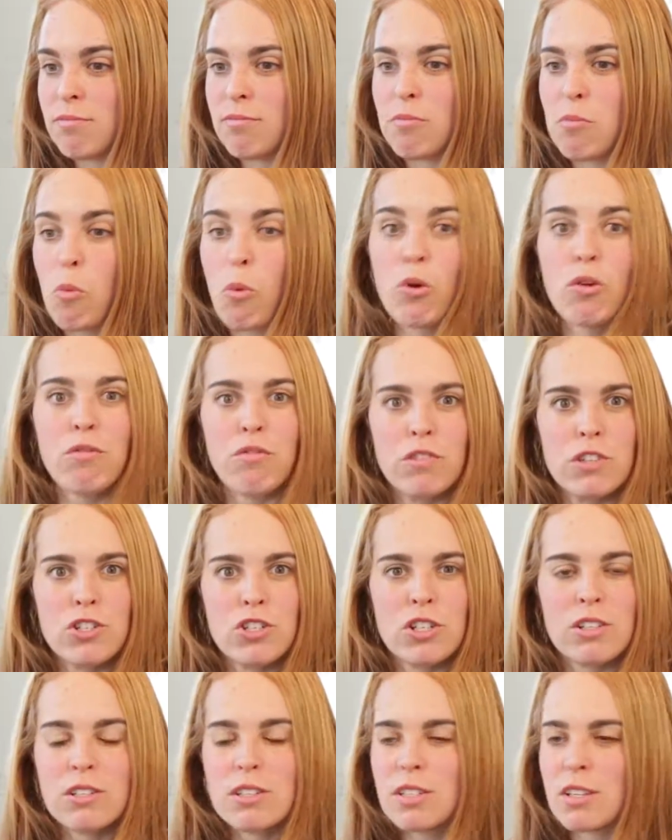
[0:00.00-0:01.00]
more
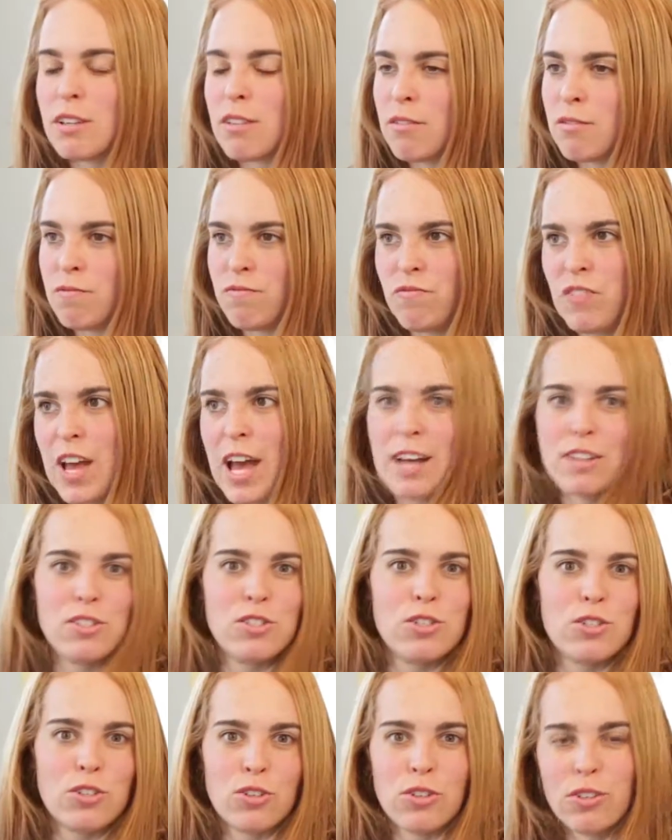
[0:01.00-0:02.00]
efficient,
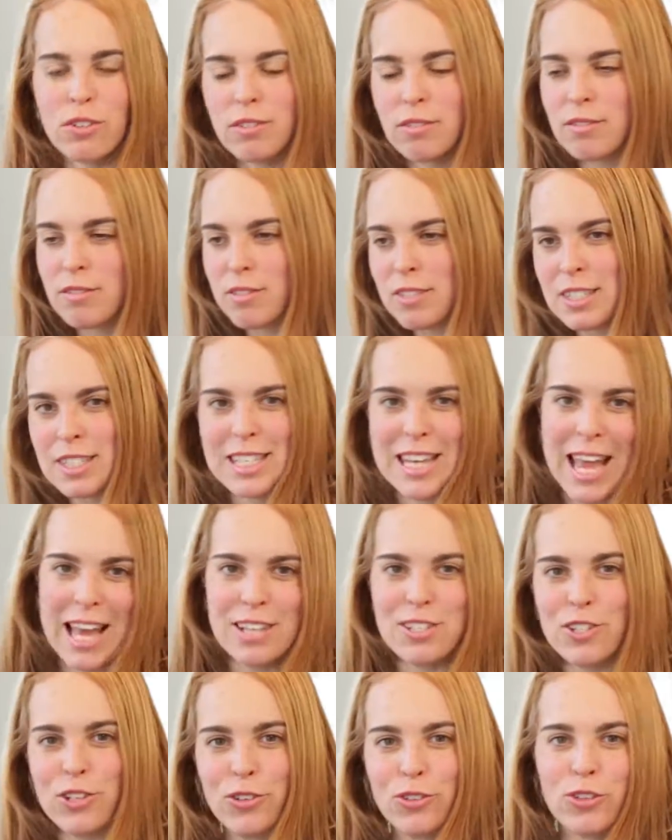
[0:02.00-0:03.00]
faster,
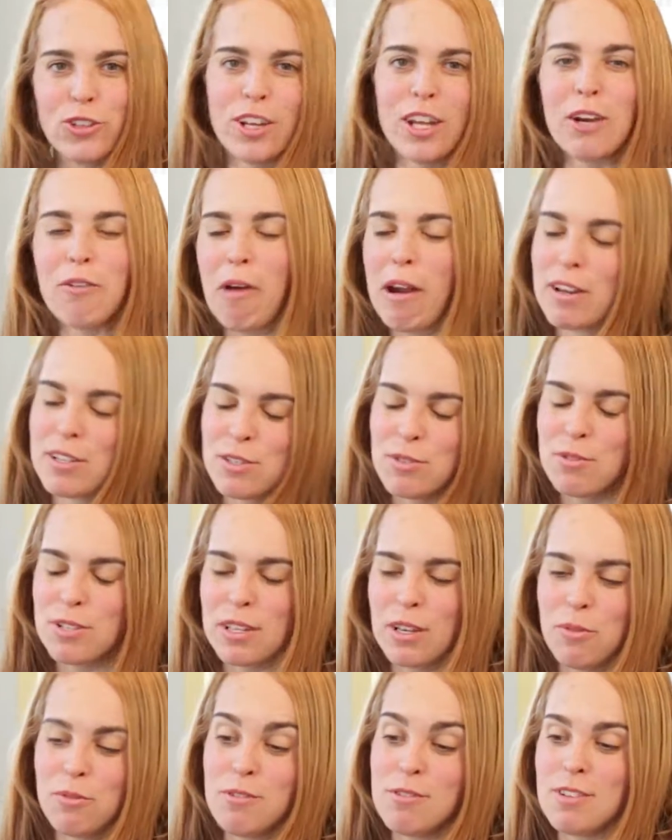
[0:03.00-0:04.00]
snazzier looking, right? So he's
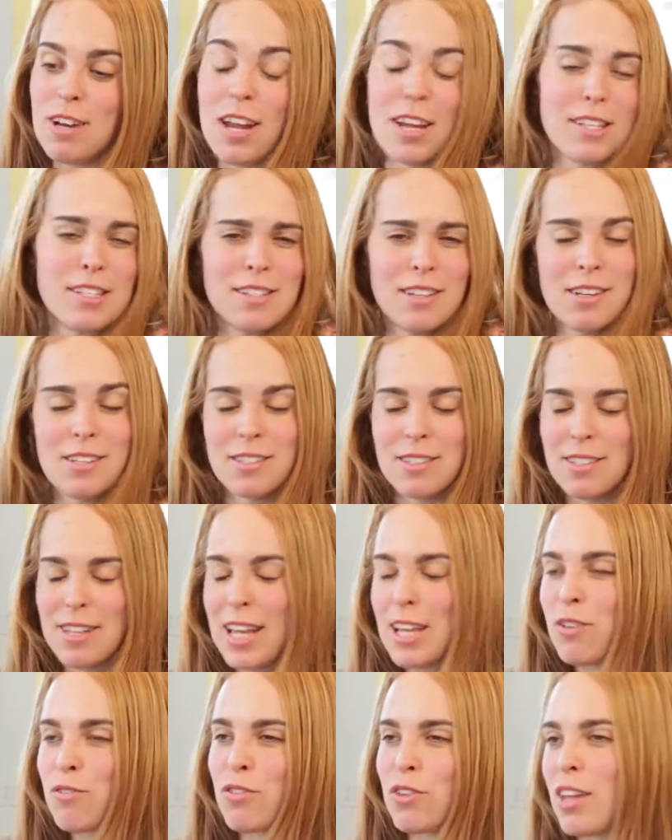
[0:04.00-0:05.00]
like, ooh, nice,
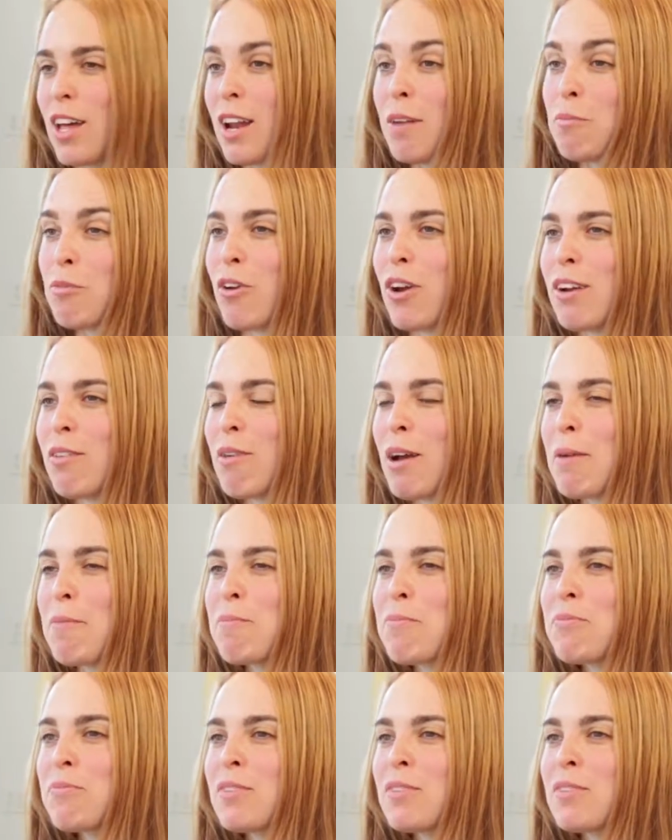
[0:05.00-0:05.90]
thank you for that upgrade, right?